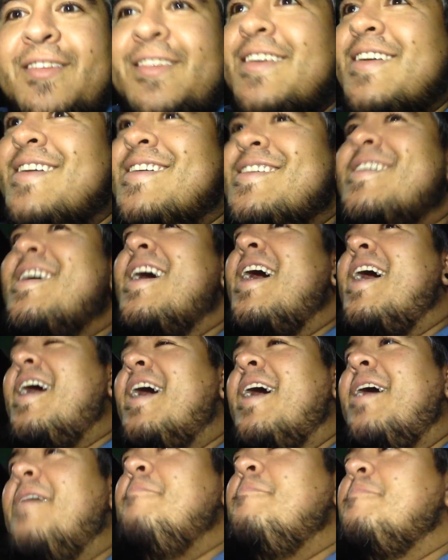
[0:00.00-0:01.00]
is.
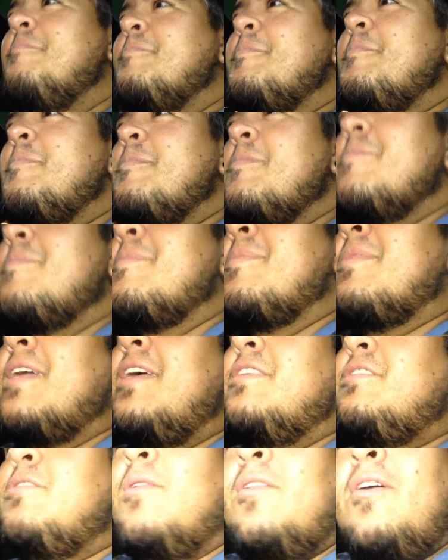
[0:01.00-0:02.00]
Um,
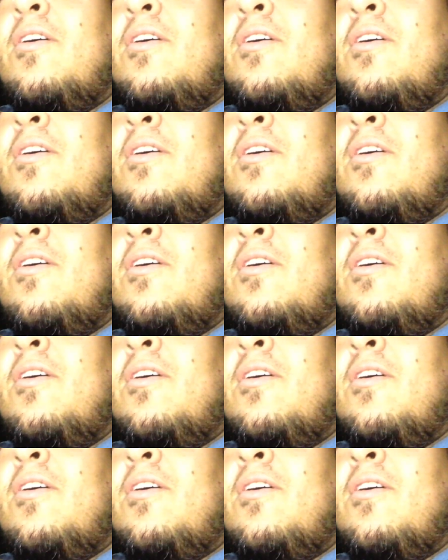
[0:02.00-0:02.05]
it's no